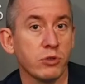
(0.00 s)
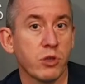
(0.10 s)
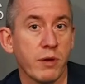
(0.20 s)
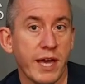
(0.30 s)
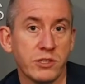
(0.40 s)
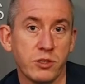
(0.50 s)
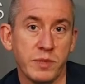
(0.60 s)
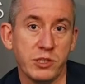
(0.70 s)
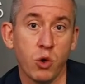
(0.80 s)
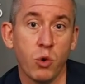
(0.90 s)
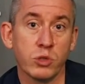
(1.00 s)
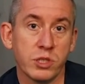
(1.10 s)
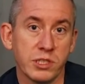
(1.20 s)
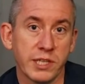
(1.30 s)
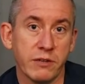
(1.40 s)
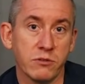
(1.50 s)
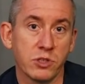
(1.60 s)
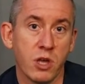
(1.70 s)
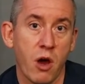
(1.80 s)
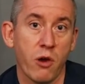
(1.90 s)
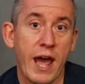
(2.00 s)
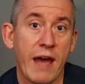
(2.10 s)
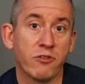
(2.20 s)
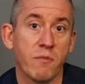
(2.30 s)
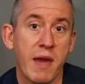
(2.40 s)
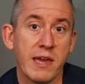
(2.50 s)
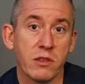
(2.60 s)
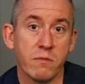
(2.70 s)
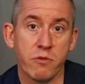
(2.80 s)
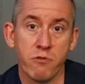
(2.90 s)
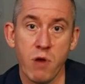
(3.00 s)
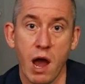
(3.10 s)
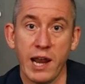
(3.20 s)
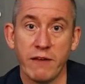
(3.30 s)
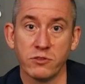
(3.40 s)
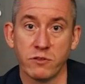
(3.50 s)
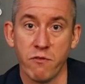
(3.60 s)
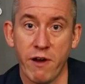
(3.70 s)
also get to be taught the skills on how to make them through high levels of